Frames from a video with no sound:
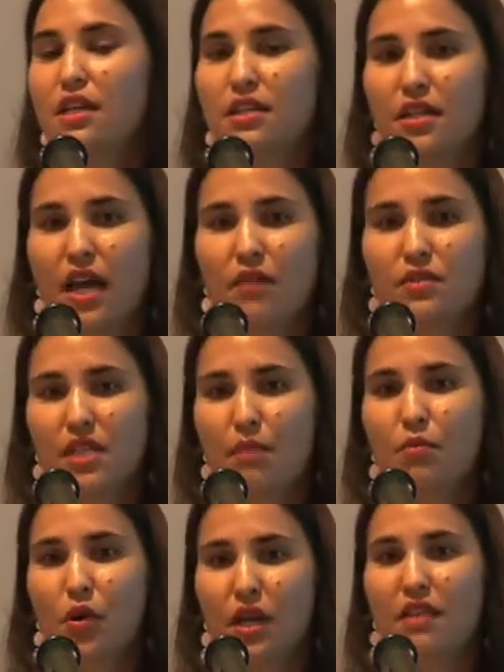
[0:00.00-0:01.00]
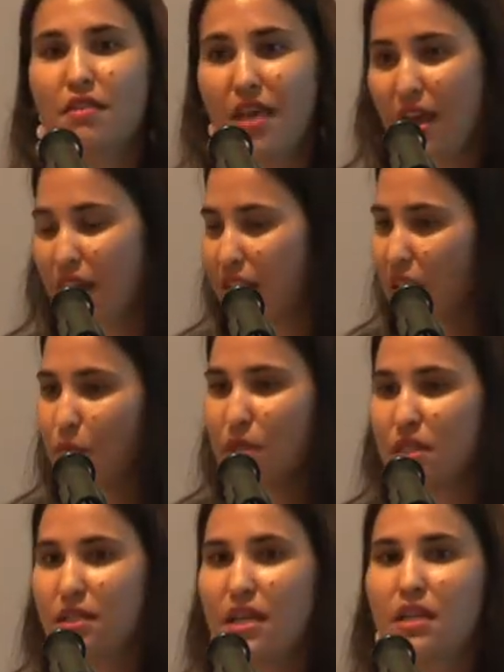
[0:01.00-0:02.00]
So to have somebody there, come
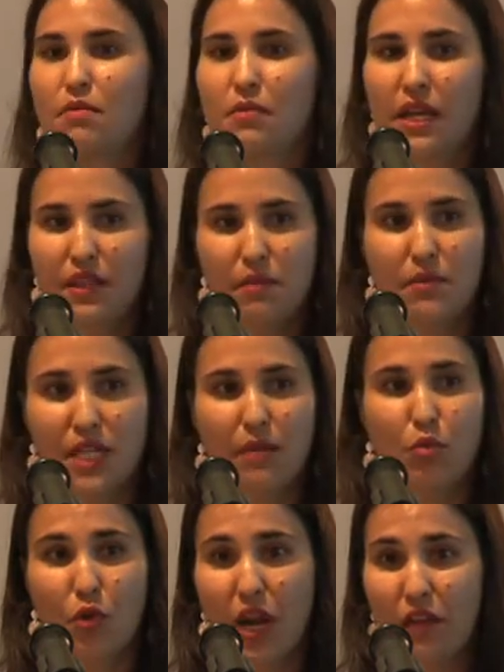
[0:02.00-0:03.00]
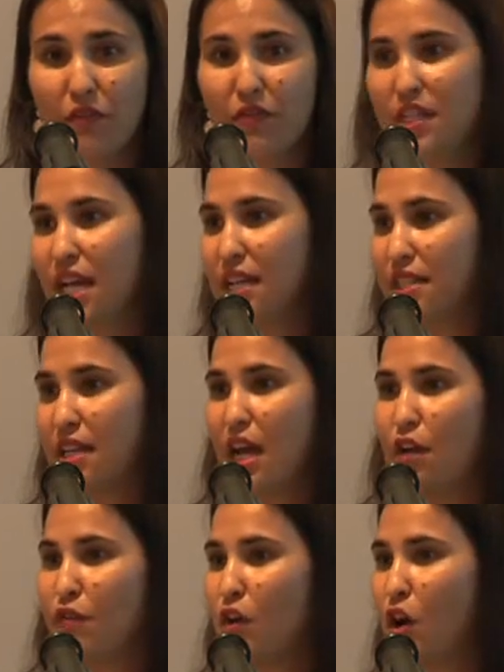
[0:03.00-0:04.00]
and see them, let them debrief, takes an
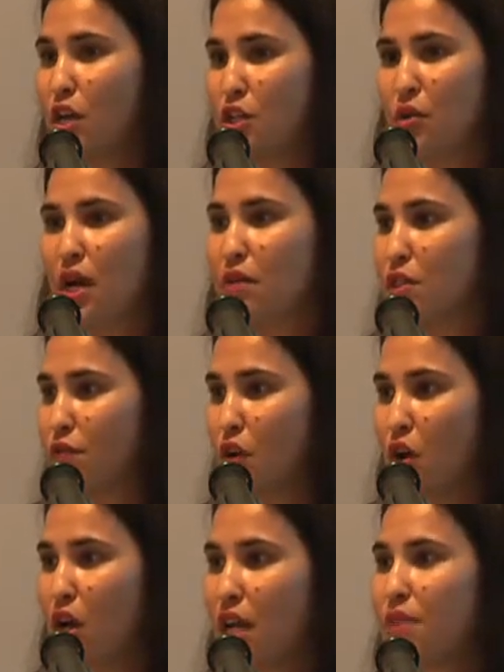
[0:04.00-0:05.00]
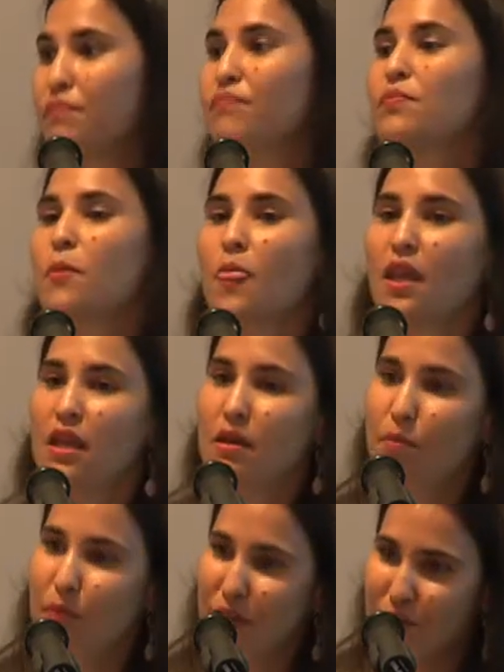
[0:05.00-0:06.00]
hour fine, 2 hours fine,
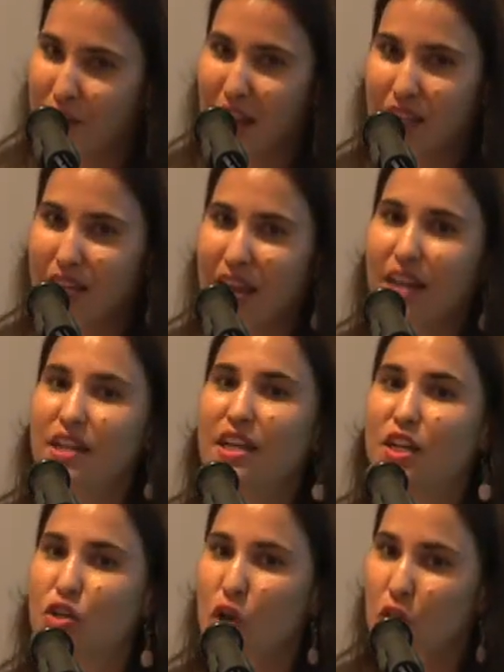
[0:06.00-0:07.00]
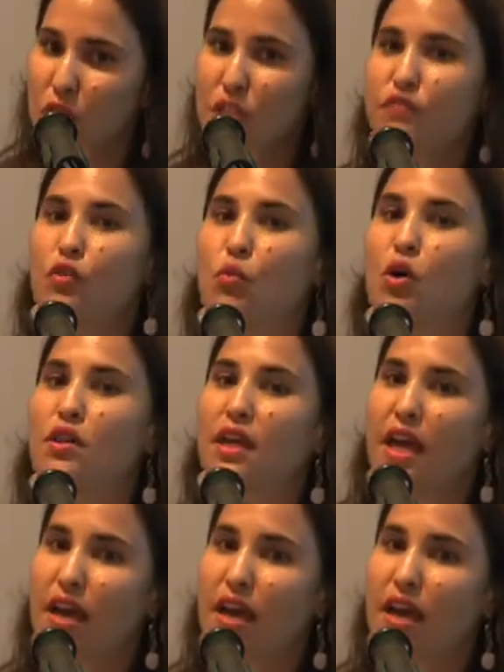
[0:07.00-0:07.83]
be validated and acknowledged for what they